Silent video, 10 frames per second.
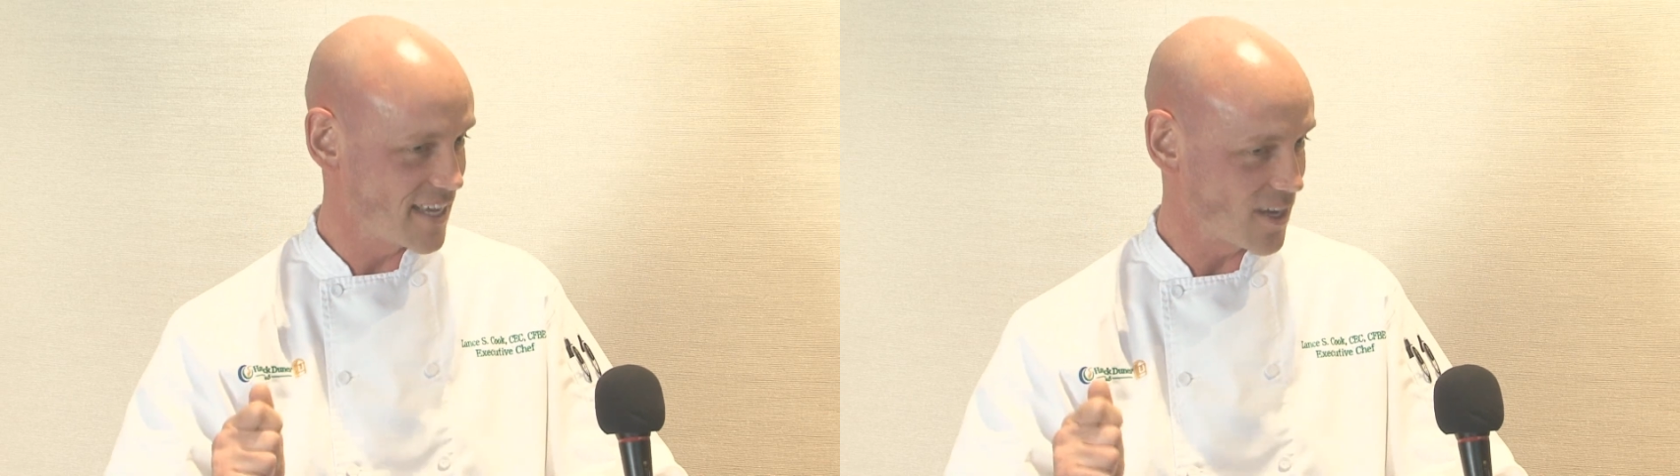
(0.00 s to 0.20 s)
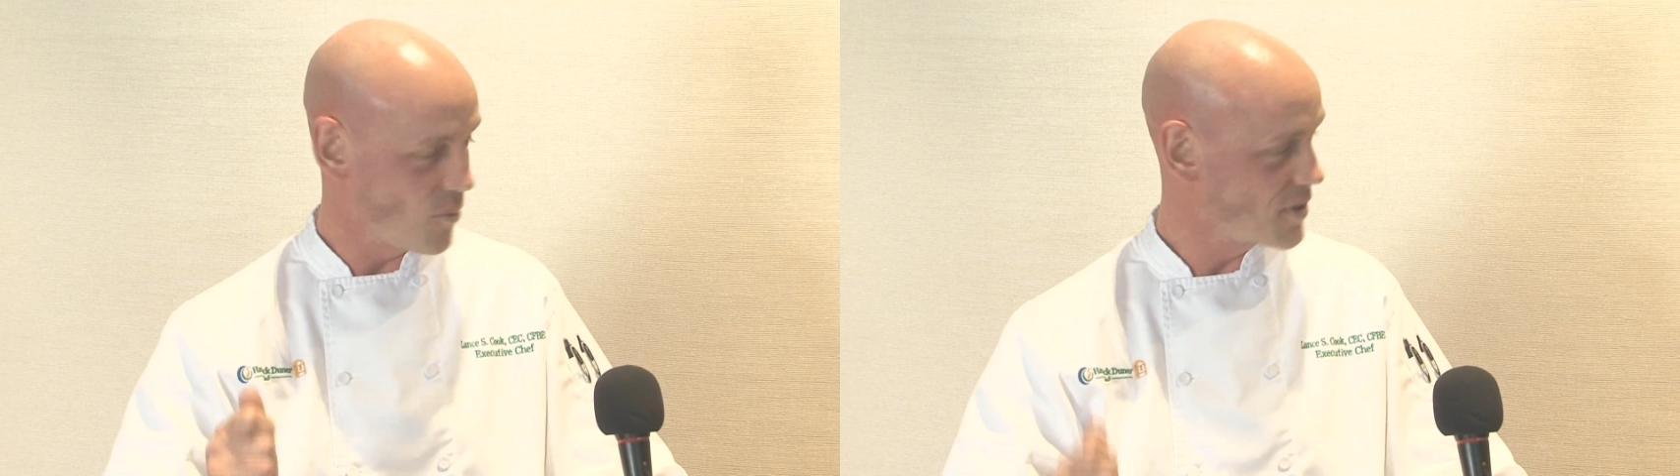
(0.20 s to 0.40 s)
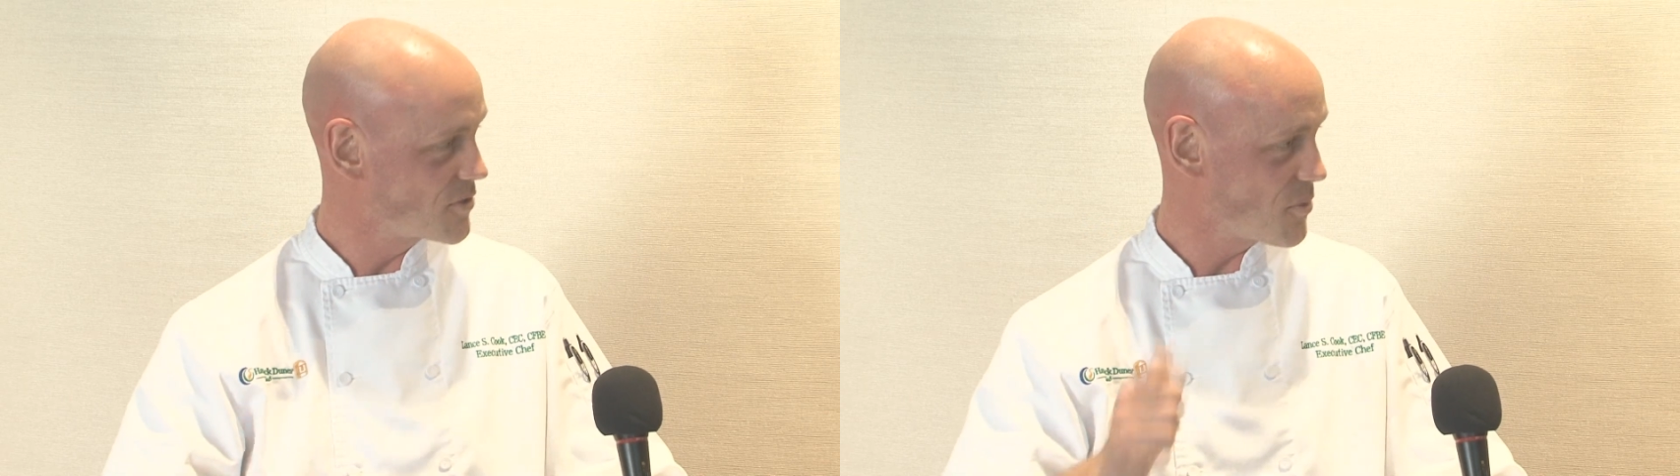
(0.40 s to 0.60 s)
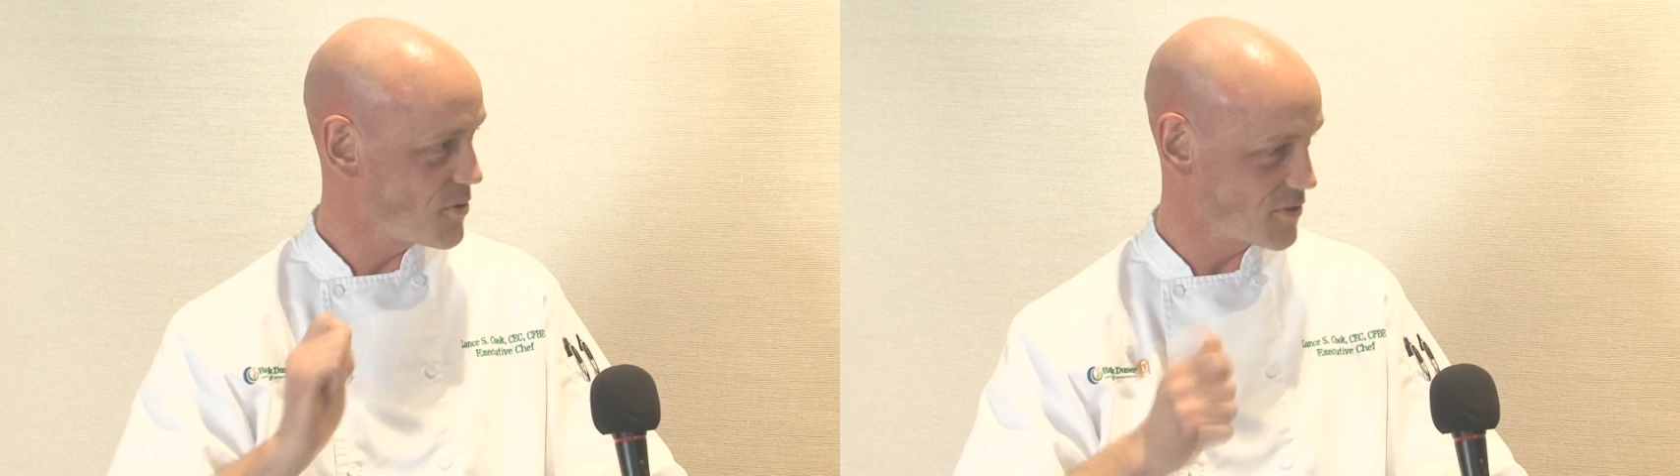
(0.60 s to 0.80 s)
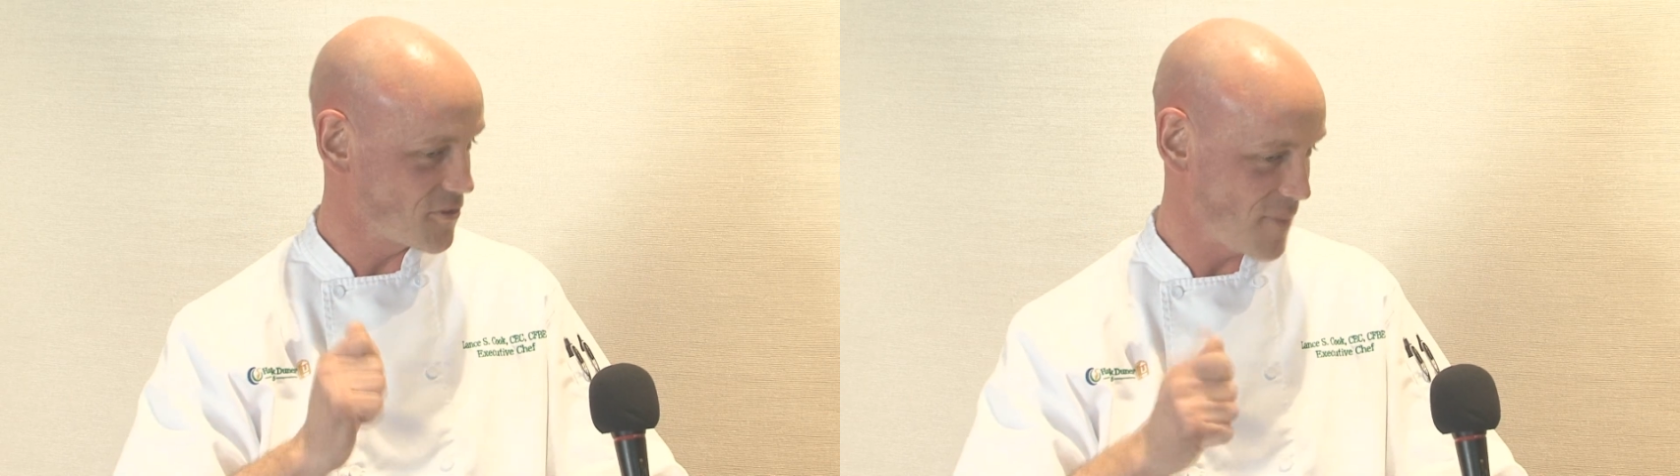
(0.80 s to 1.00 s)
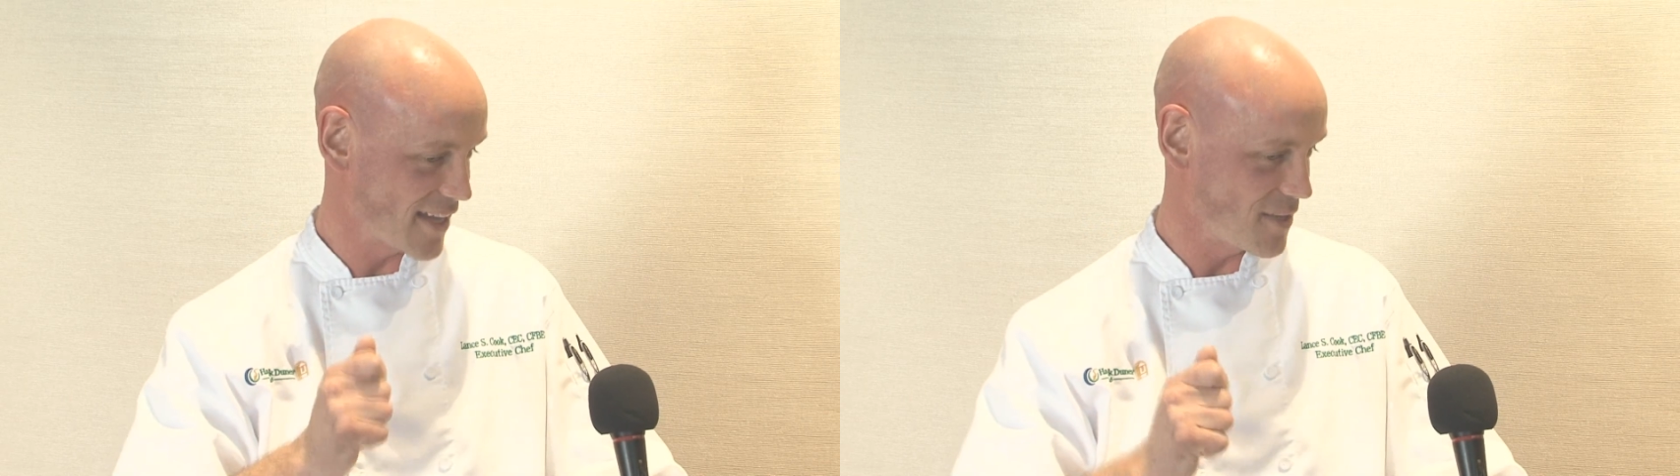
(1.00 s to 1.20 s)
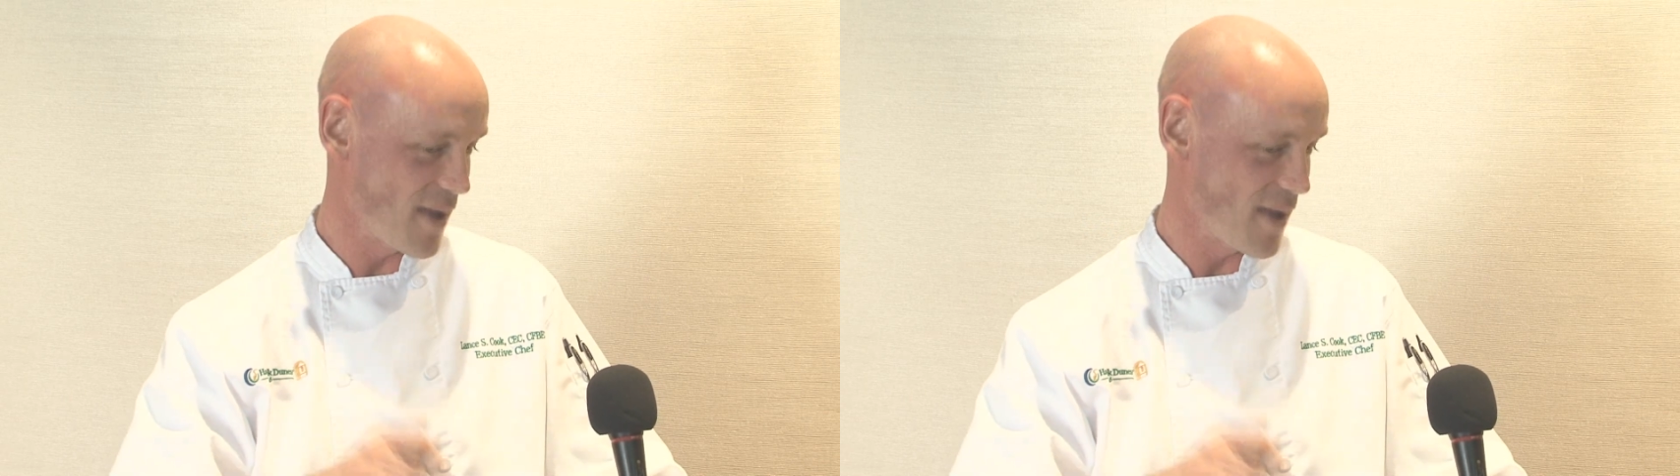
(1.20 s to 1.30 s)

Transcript: take a wooden spoon and smack the